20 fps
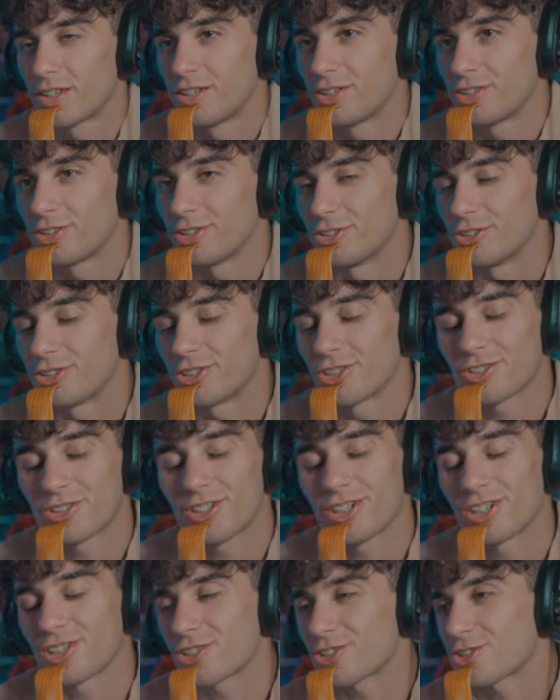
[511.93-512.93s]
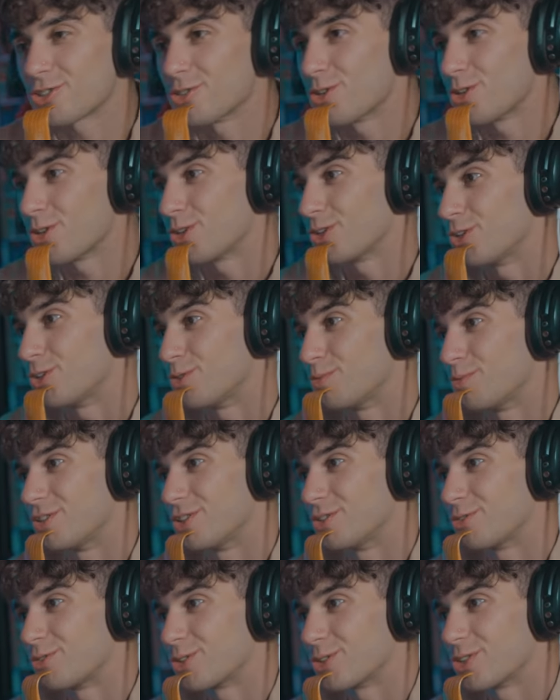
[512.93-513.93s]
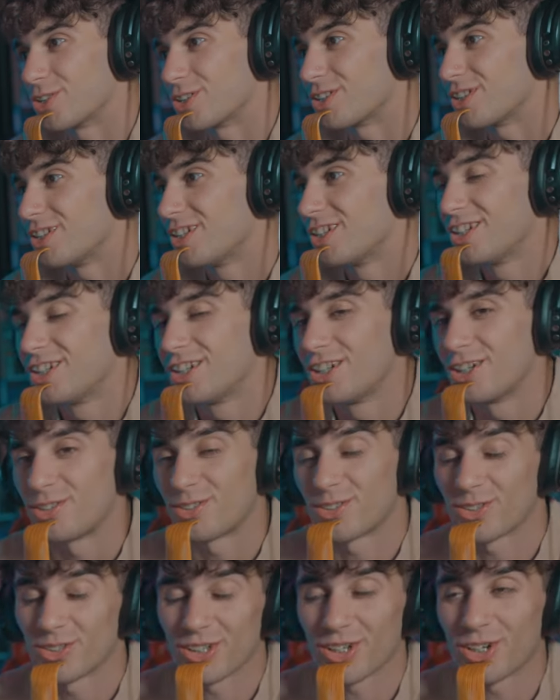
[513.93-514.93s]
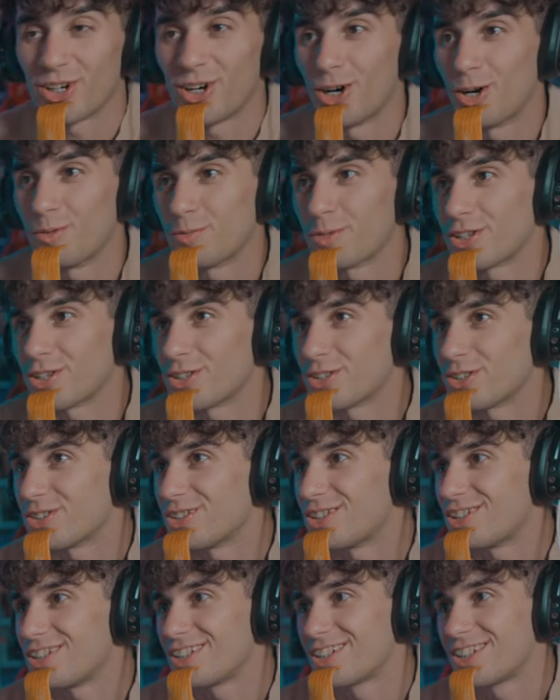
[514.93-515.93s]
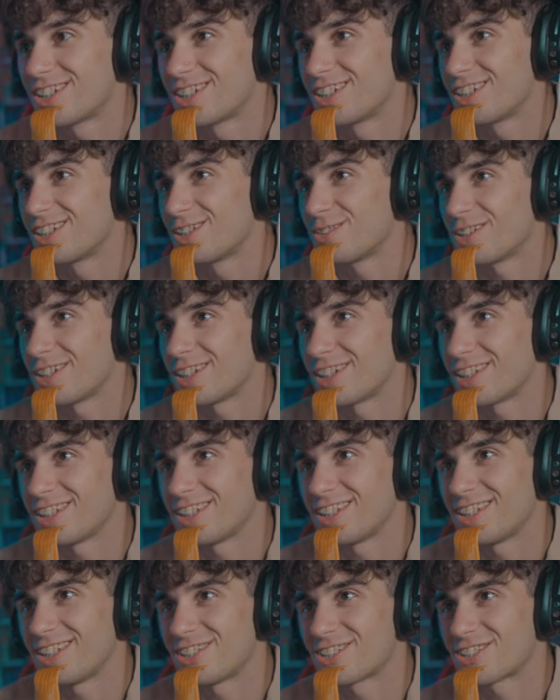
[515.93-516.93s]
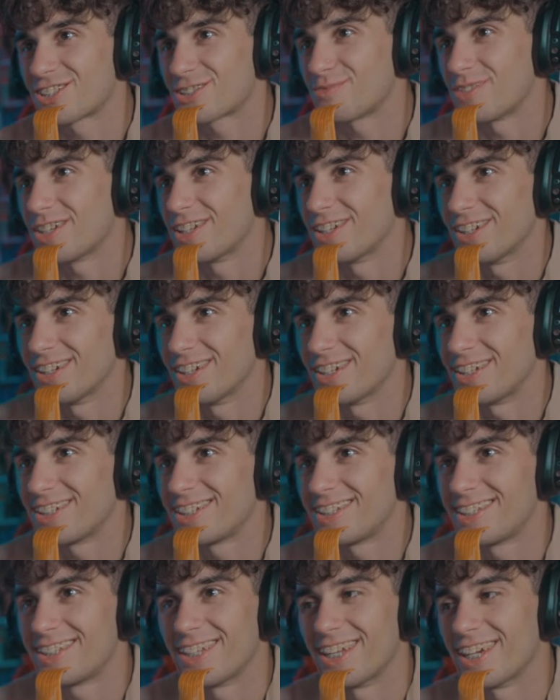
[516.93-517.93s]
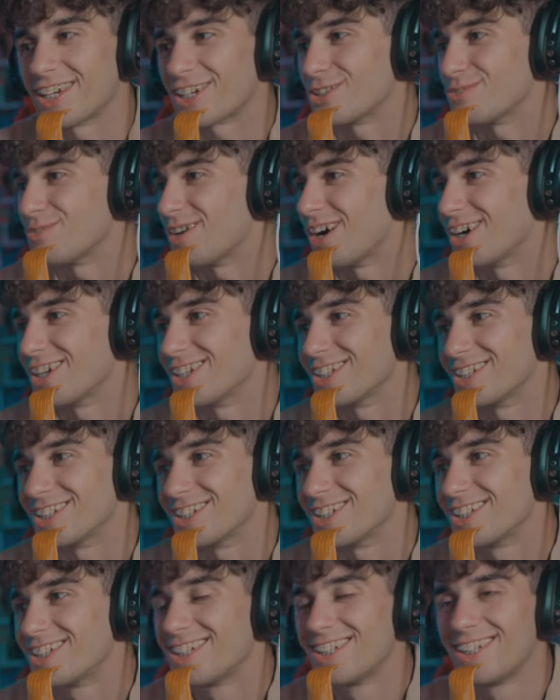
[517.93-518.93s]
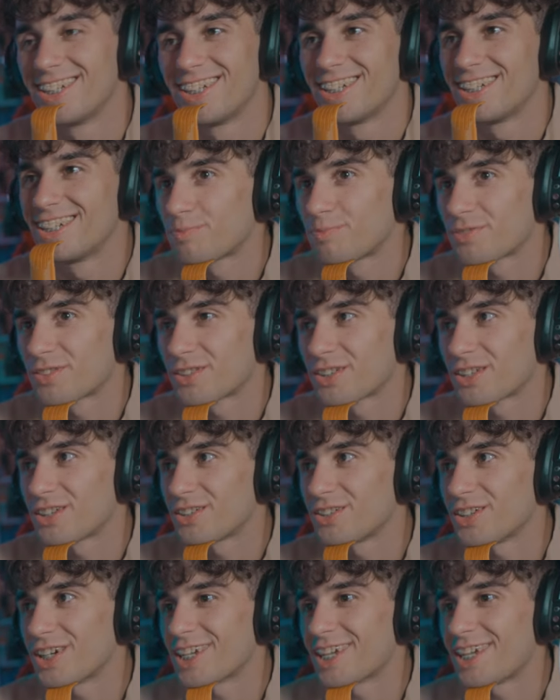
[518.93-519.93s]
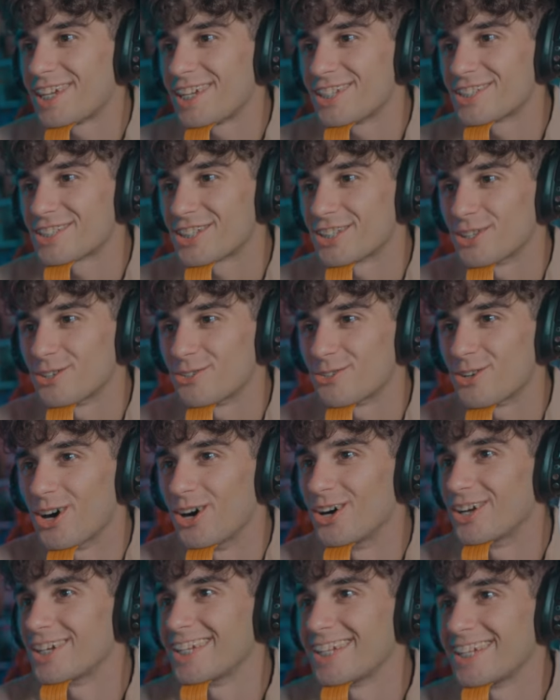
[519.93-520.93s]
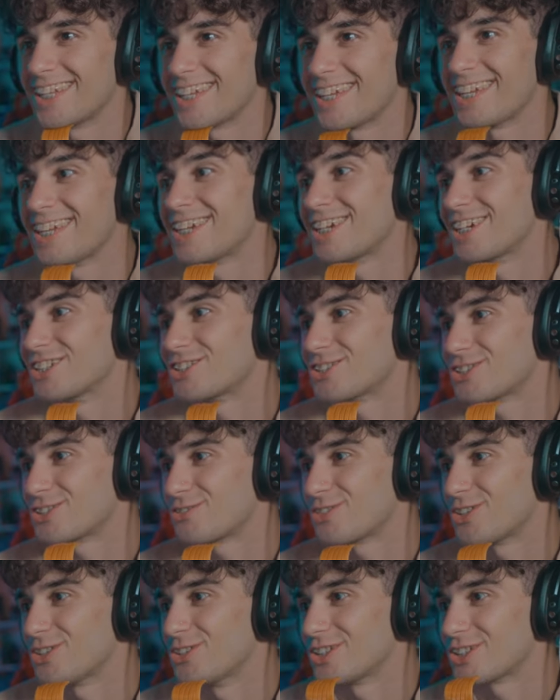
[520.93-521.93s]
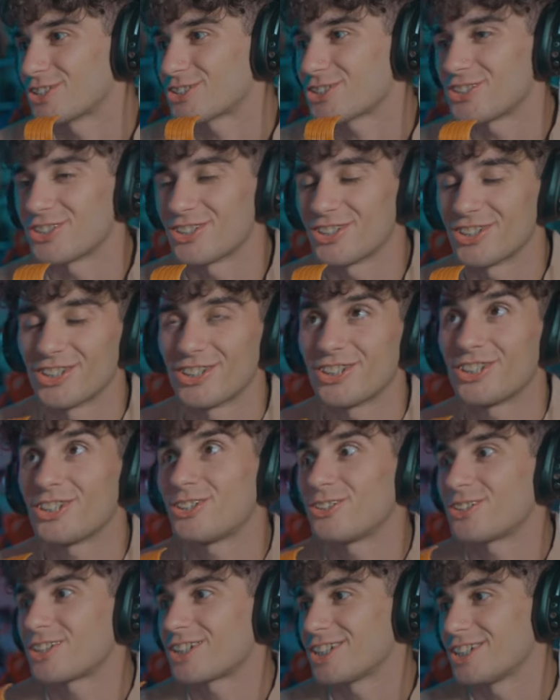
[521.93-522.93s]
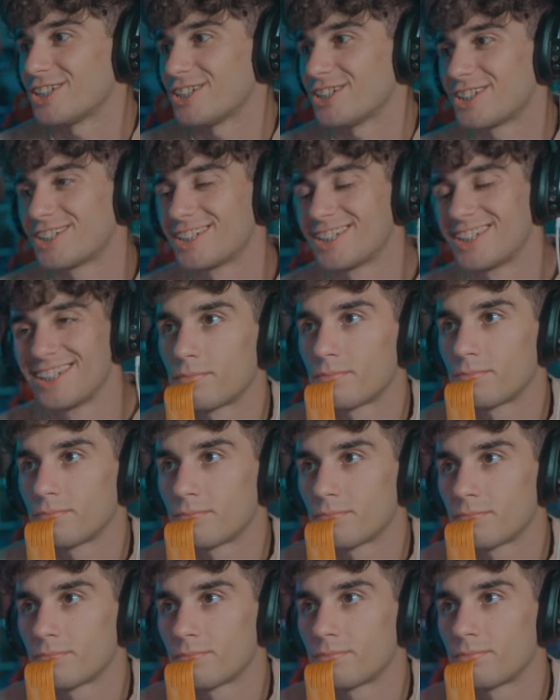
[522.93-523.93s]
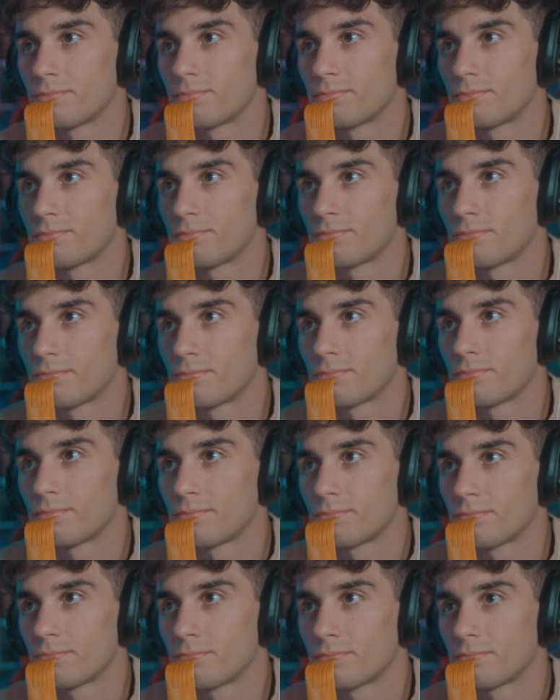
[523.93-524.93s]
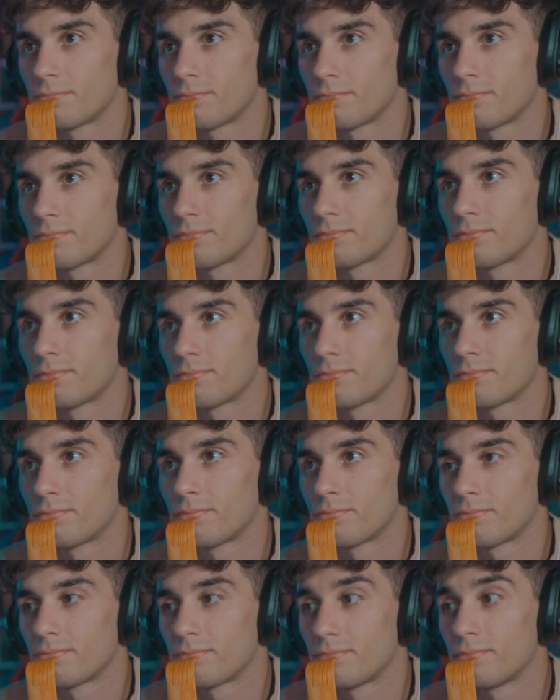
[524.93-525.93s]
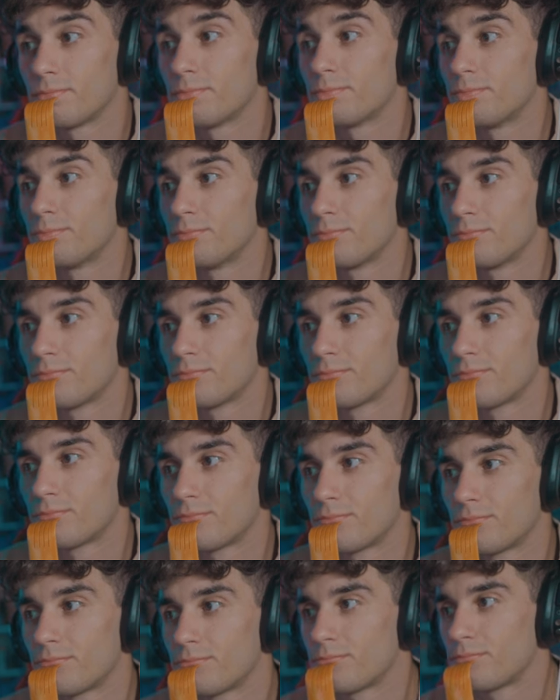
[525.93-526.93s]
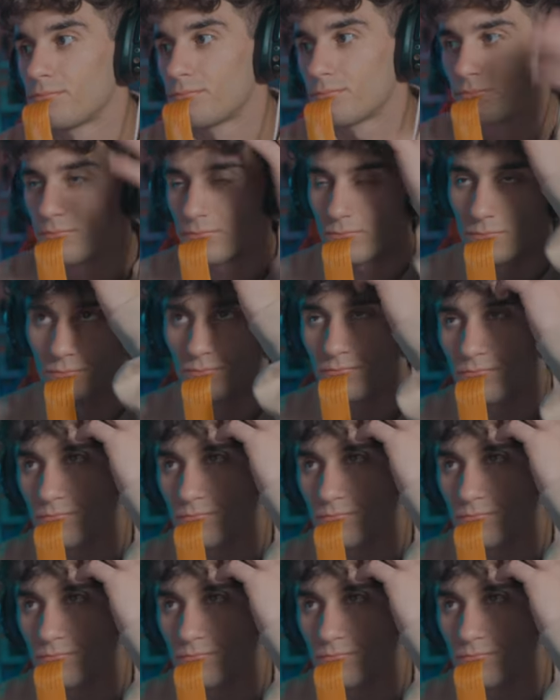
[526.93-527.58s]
Dude, she's trying so hard to be really, really calm here. And he's just being a dick about it. Like, he's in the wrong and he gets his feelings hurt. Okay. Um, I invited Dani to come to Sweden. Mm. So you guys know.